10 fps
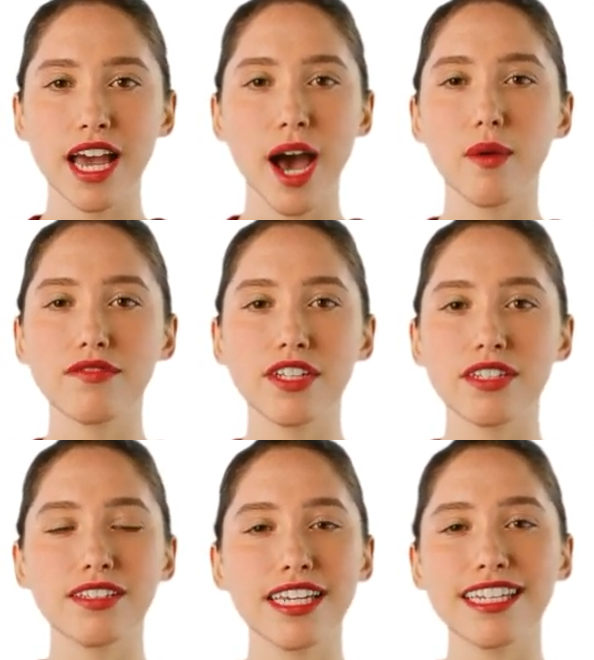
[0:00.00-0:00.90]

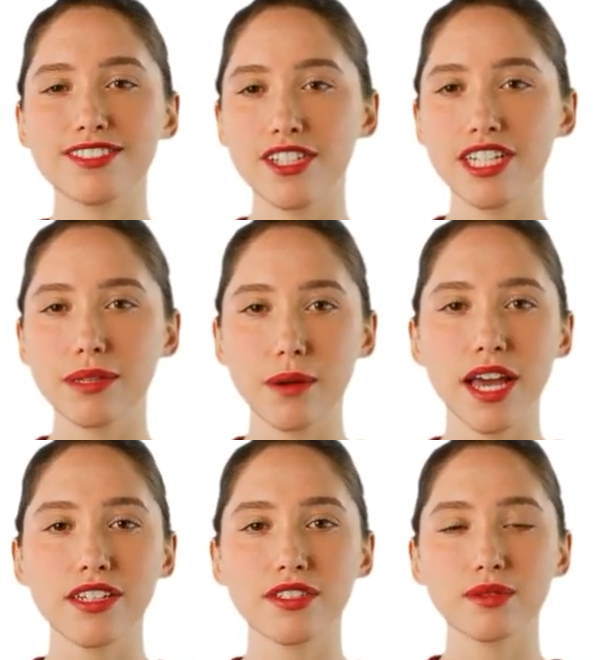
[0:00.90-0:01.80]
However, these early
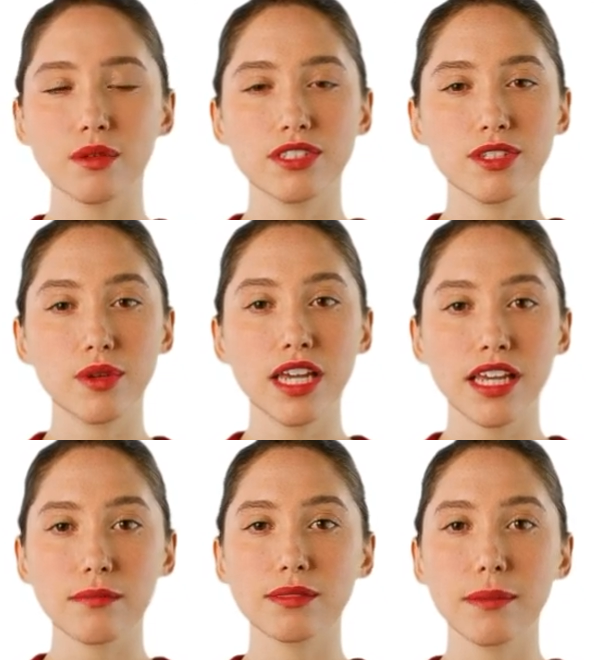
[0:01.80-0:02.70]
models were soon
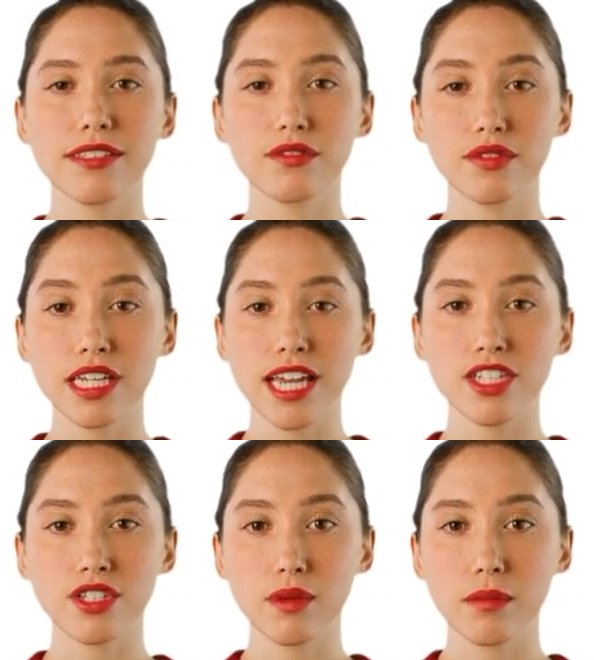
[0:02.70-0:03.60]
eclipsed by the
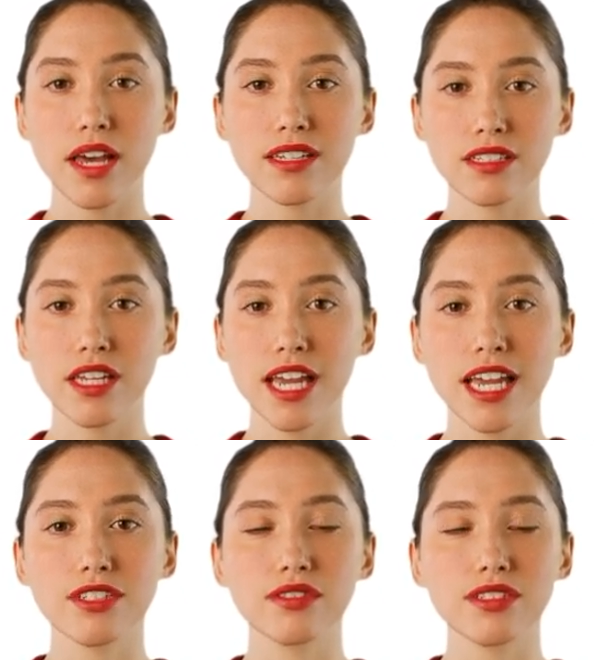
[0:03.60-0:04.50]
relational model
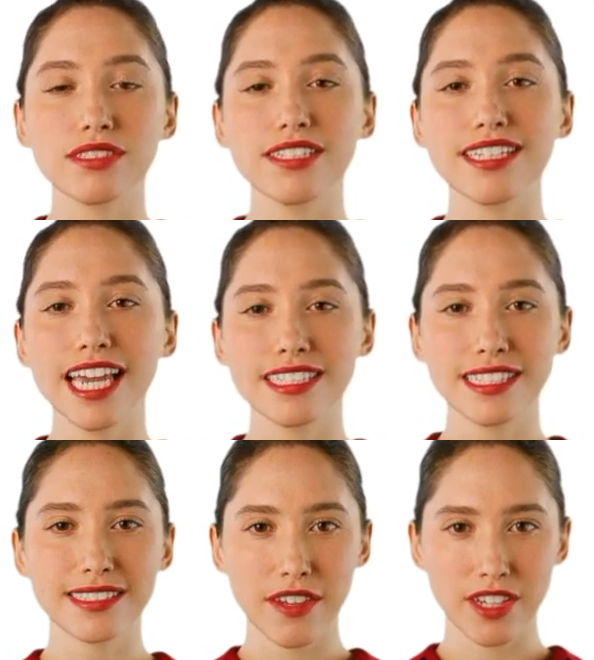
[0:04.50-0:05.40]
introduced in the
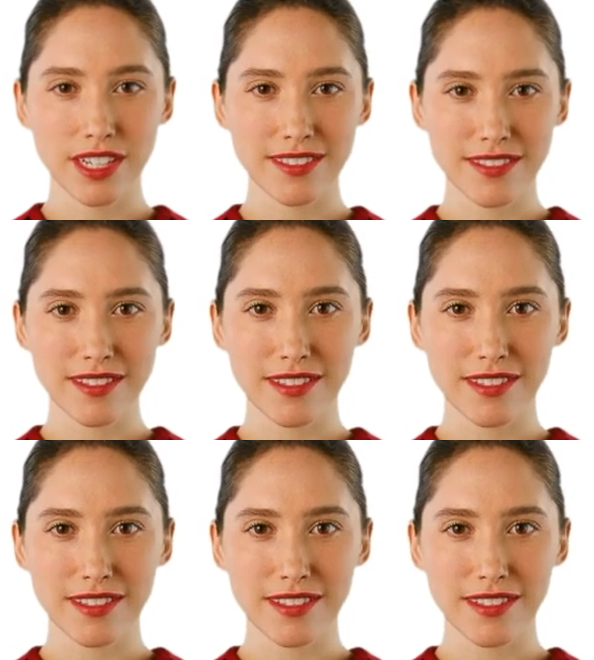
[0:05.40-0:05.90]
1970s.